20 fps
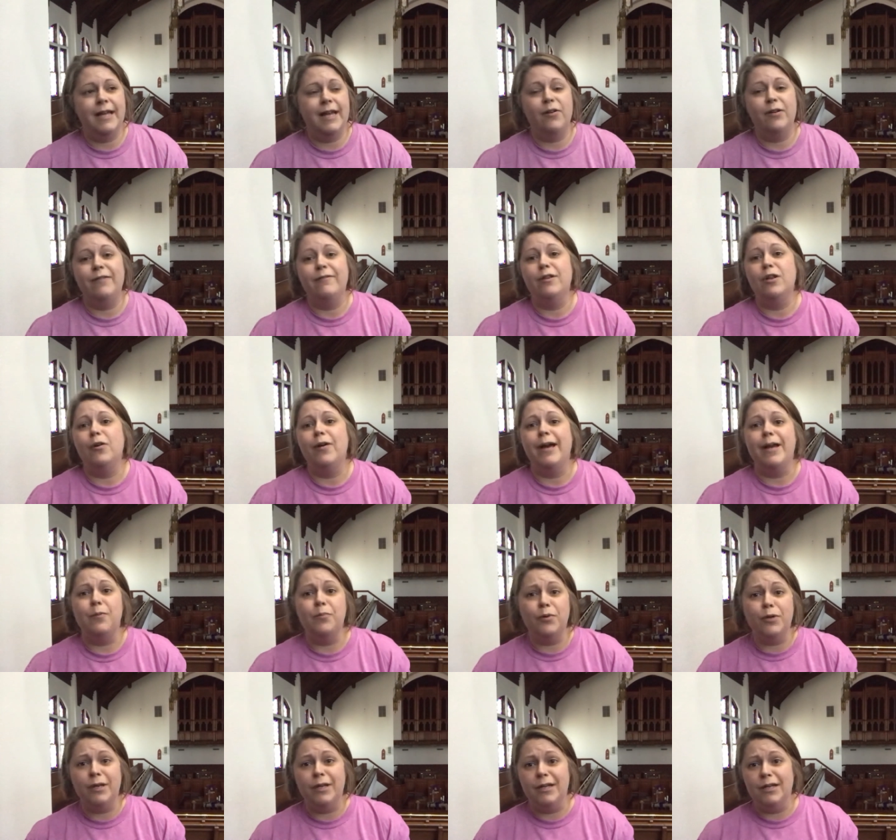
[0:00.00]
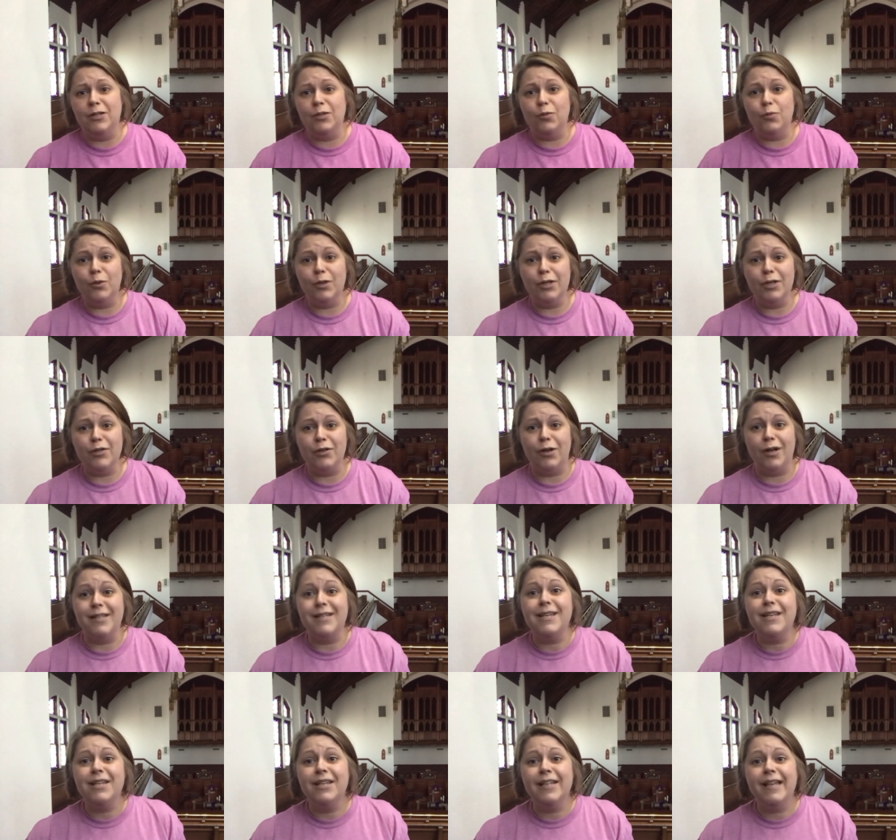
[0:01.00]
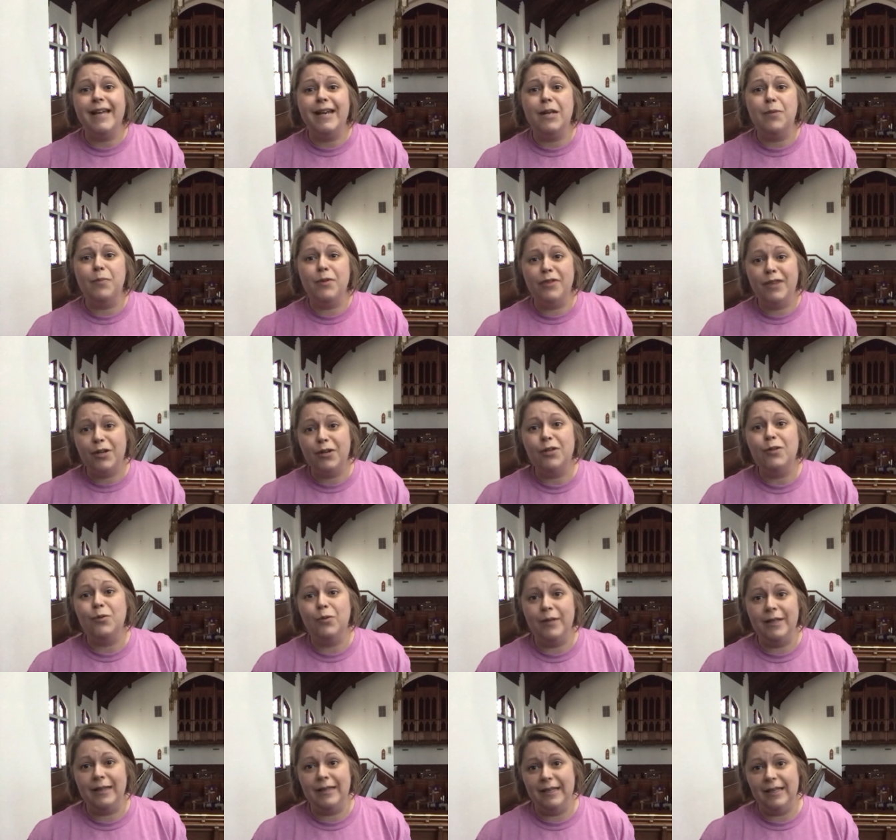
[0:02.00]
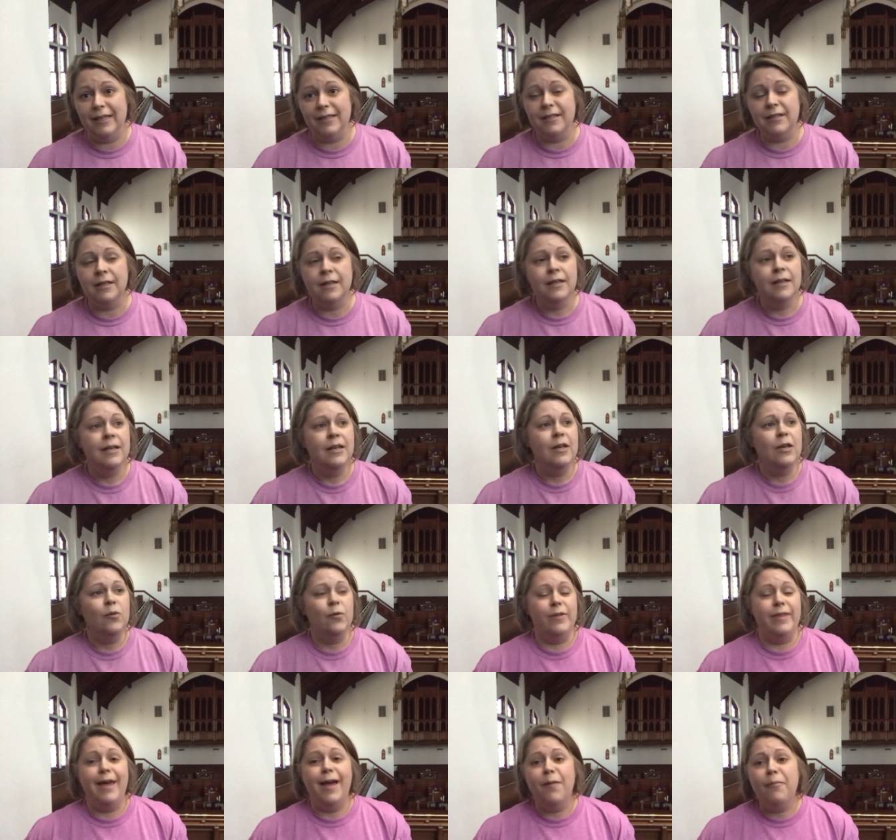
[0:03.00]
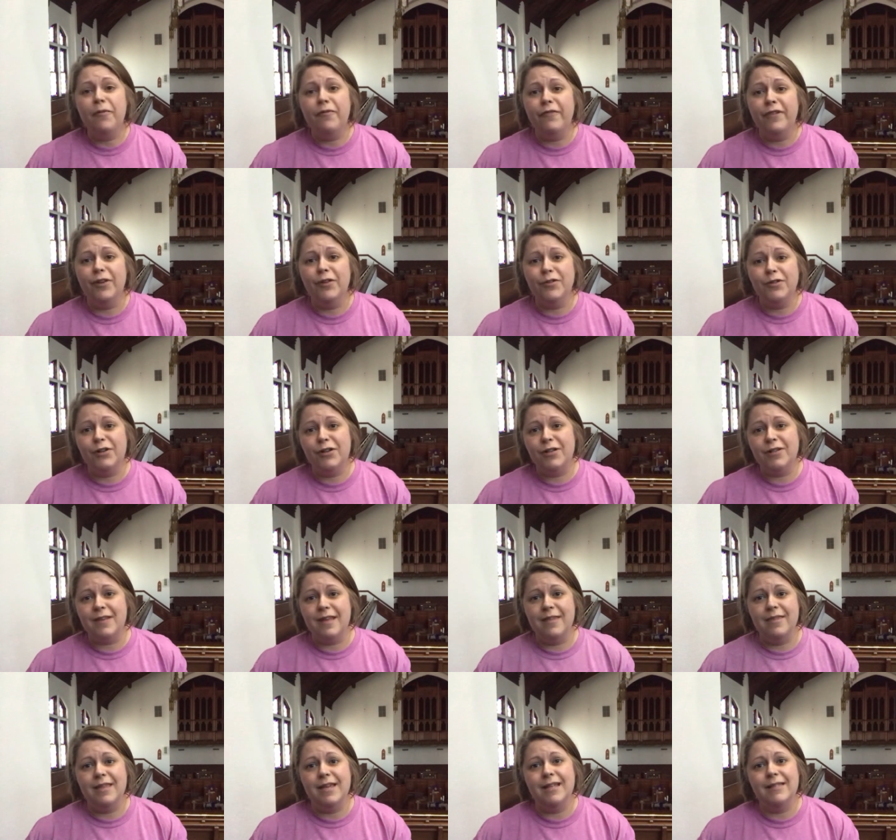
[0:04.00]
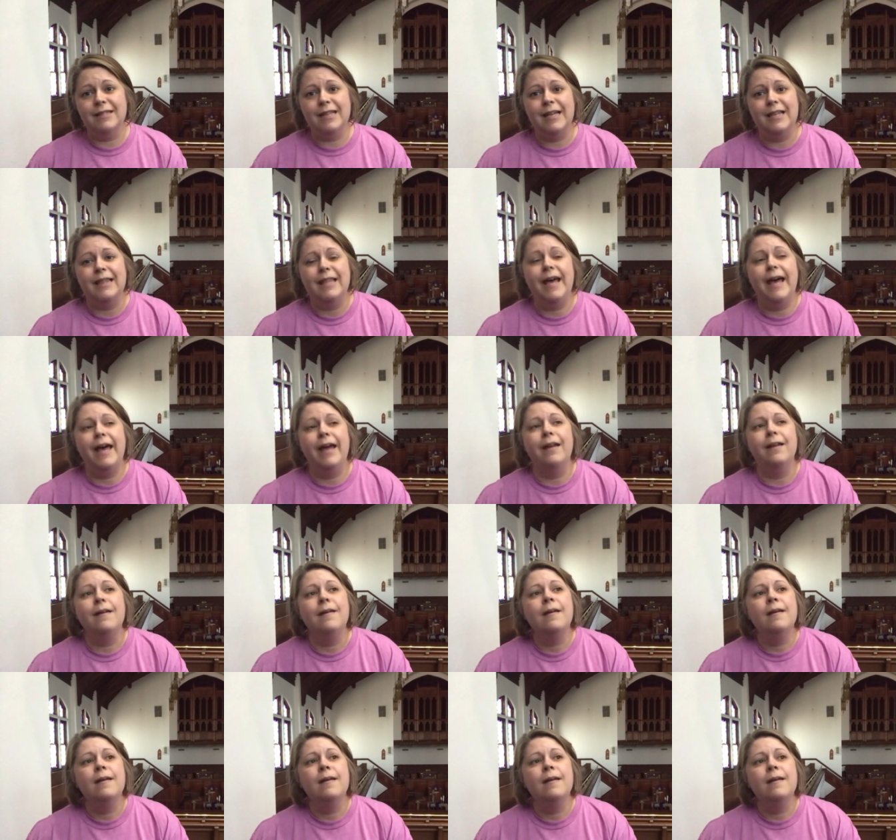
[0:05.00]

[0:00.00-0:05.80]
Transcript: I don't even know how to put it into words or articulate it, but they're doing this with HEPA filters and things like that.